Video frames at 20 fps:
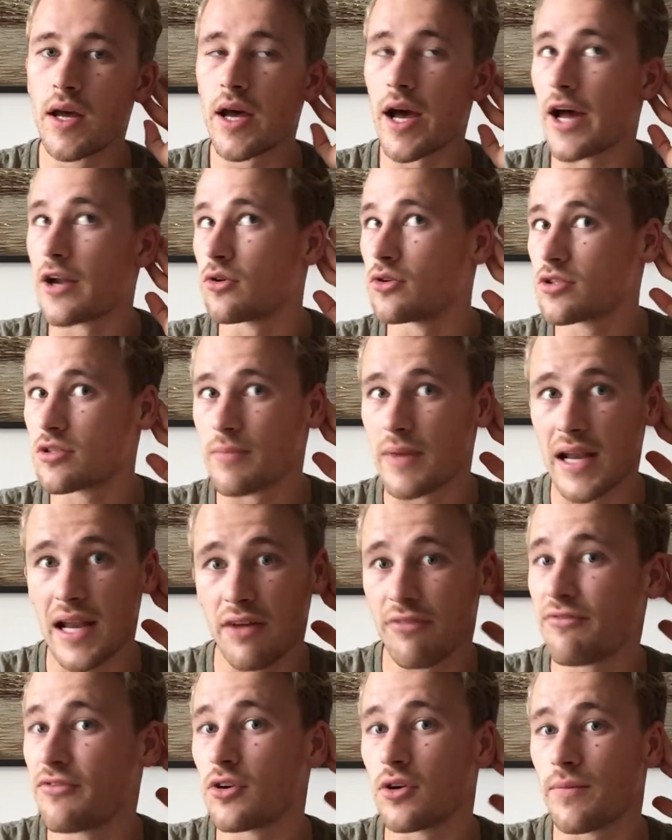And also my
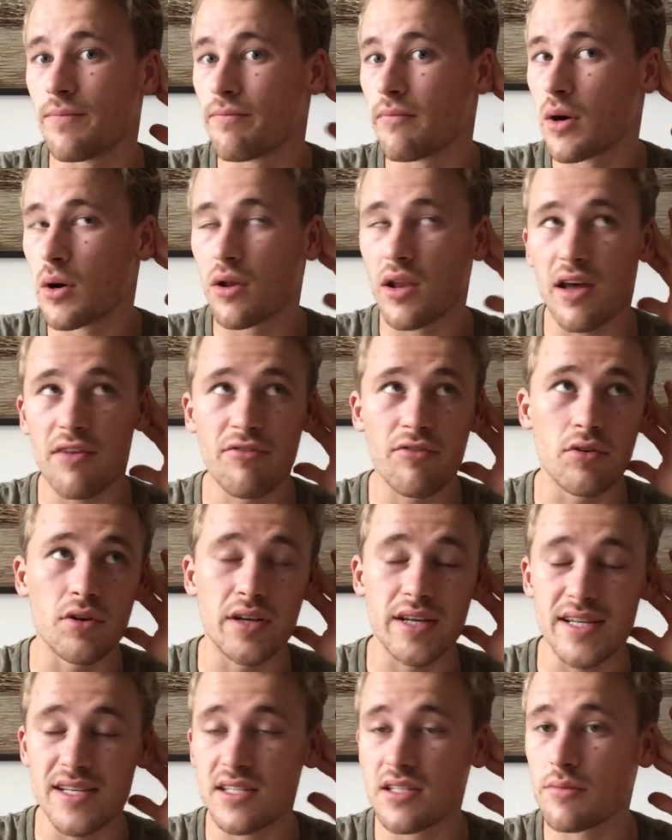left foot
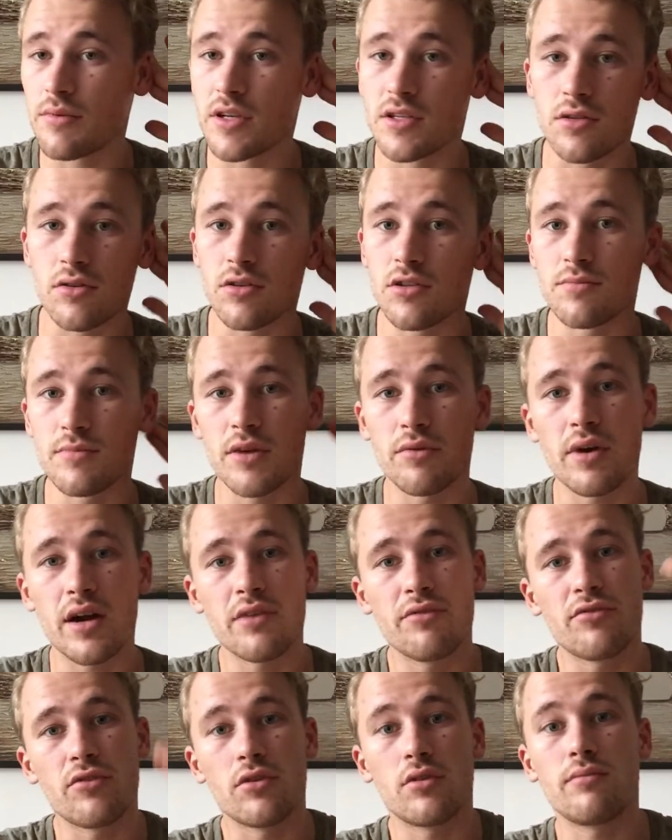needs to be as good as my
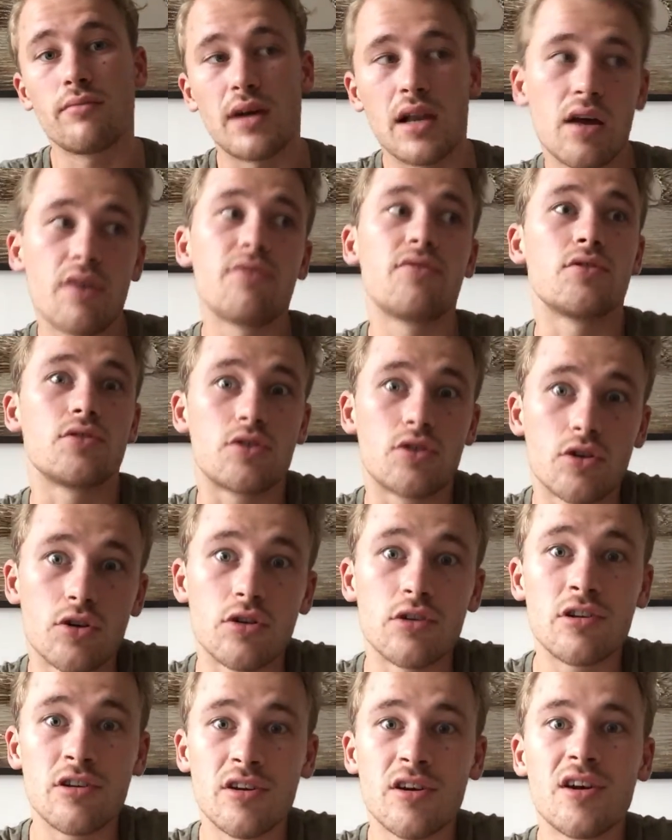right foot. My left foot's
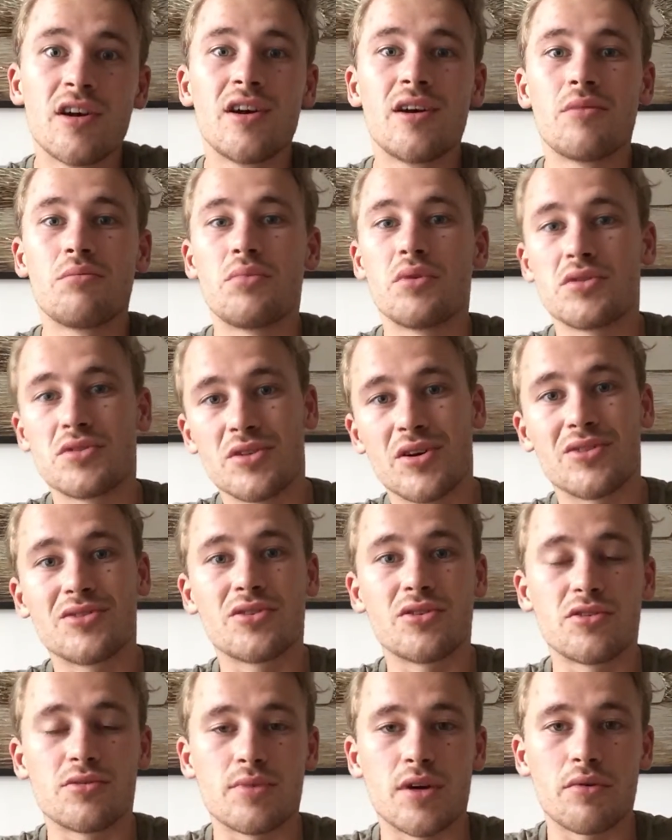good, but it's not as
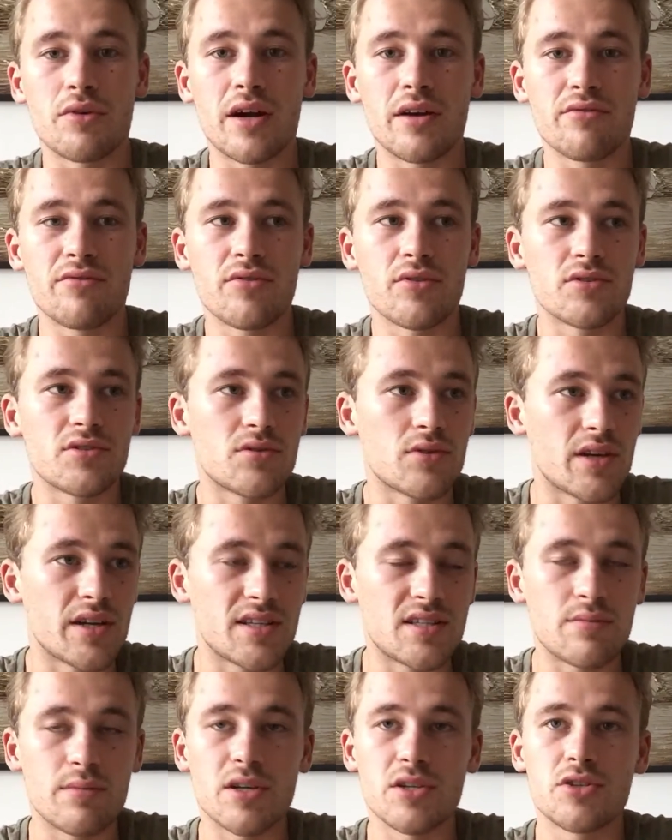good as my right foot, so I need
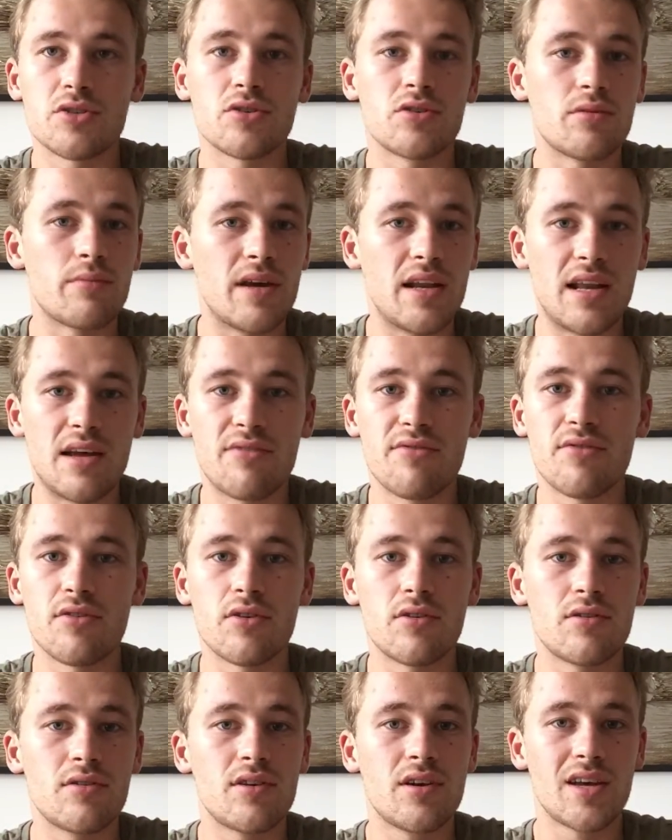to make sure that my left
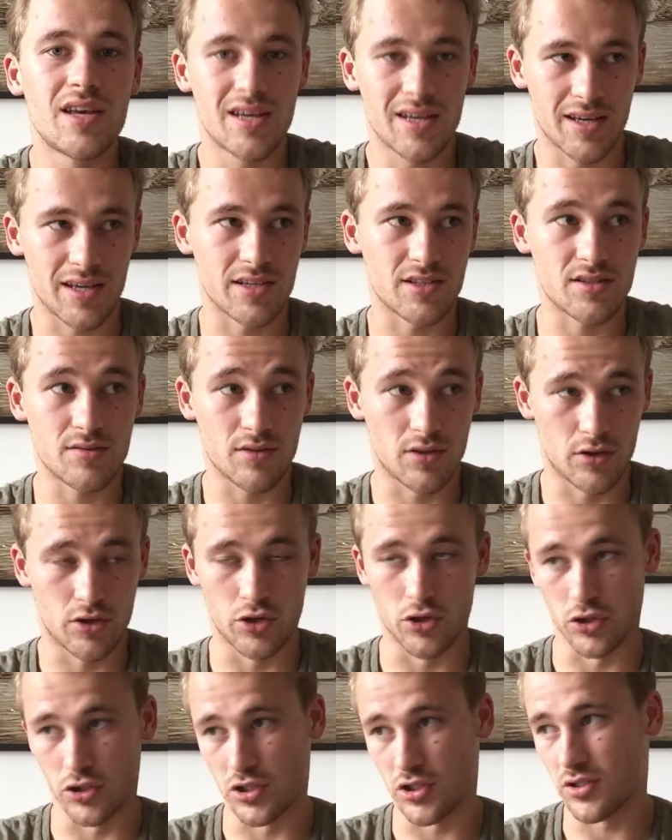foot is
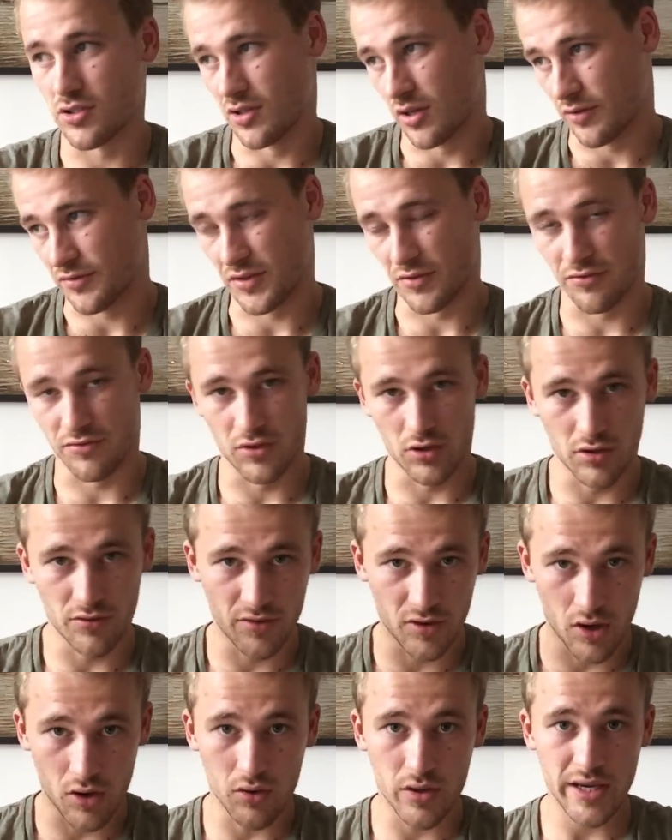good off the floor for
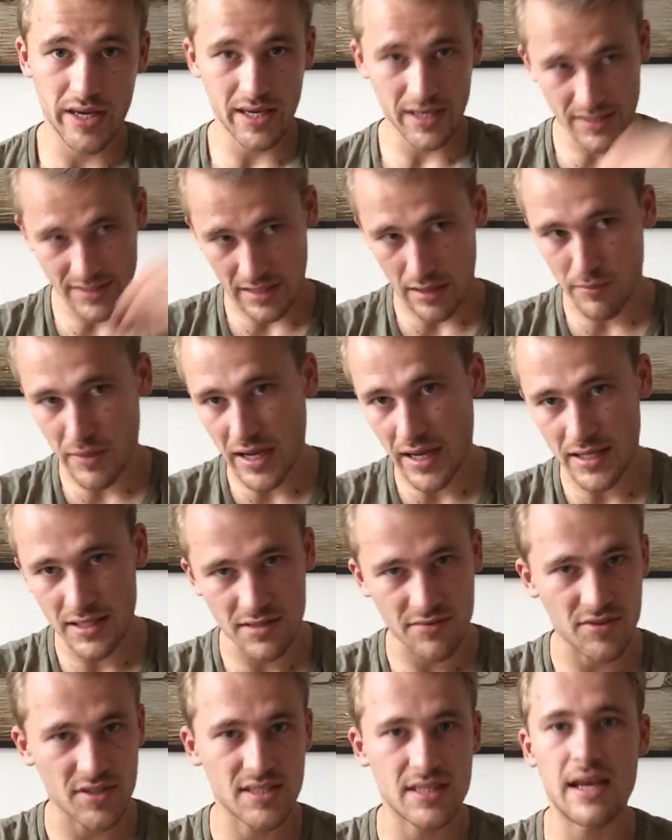goal kicks, out my hands
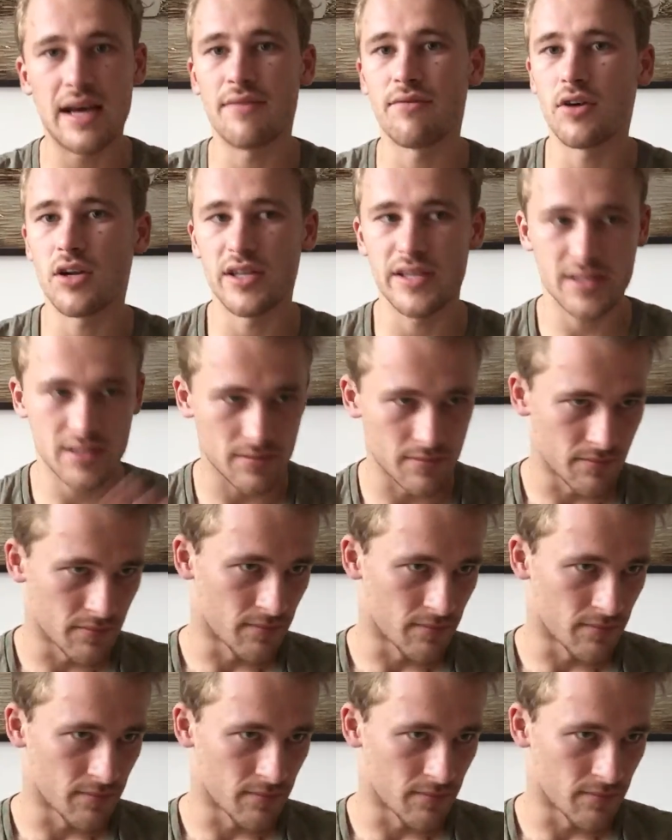for side volleys,